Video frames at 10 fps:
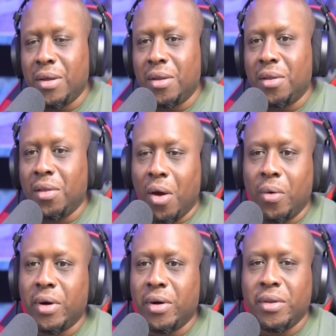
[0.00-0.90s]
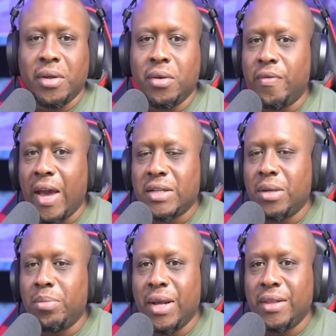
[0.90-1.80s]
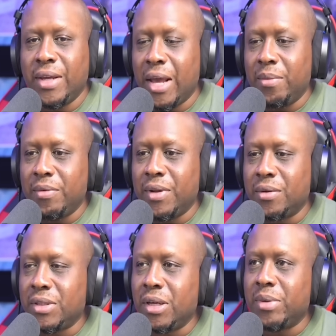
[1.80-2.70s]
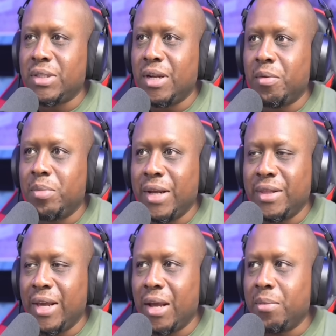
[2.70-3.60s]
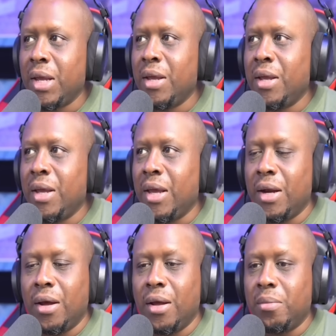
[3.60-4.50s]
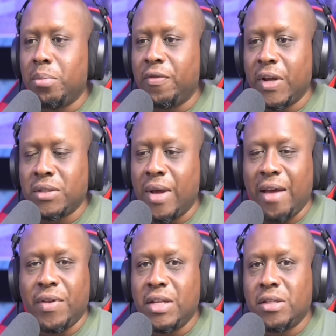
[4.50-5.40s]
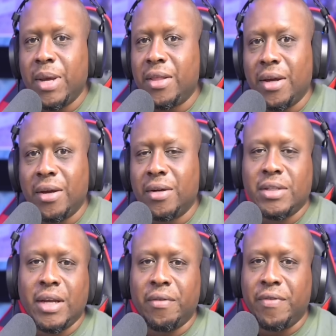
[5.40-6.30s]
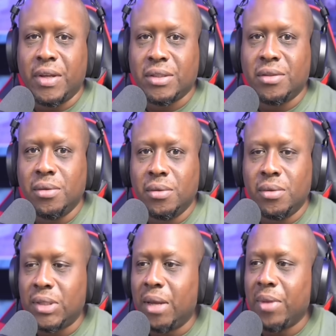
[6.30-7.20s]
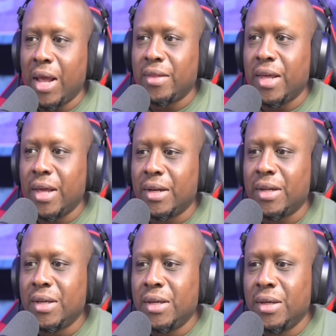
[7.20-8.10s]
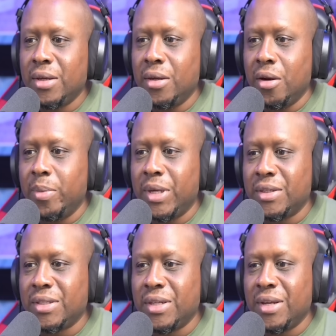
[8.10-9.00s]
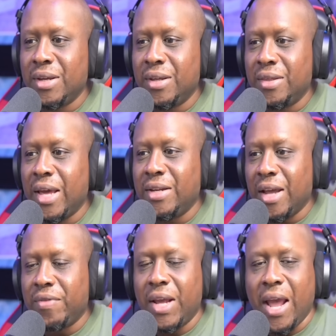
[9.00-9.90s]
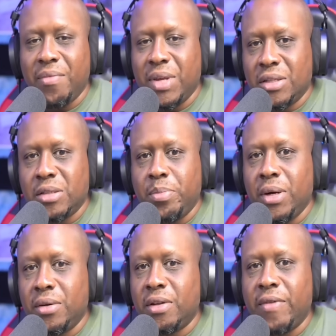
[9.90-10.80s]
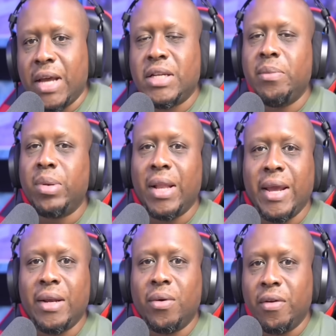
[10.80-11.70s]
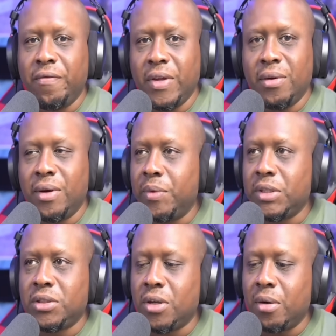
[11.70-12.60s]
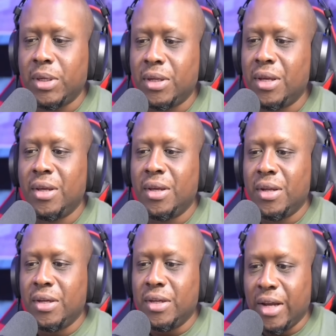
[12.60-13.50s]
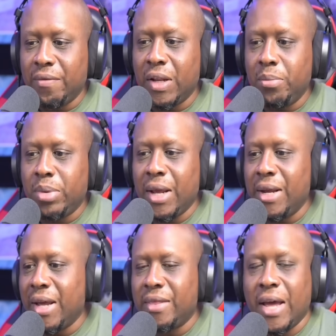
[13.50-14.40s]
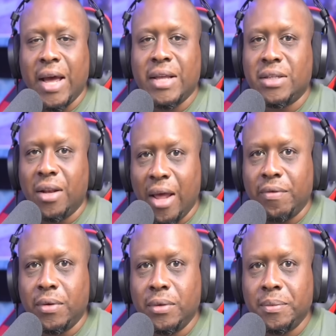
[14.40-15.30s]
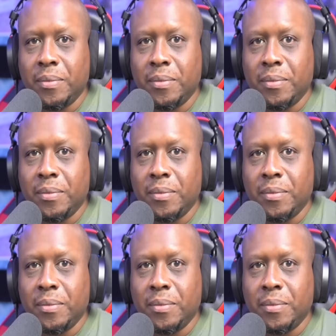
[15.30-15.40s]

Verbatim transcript: longer than you've actually played the game, even though Skip has never played the game. And um, professional athletes, man, they're going to take offense to something like that, you know, because they definitely have the experience of actually playing on the field. And Richard Sherman definitely played at the highest level,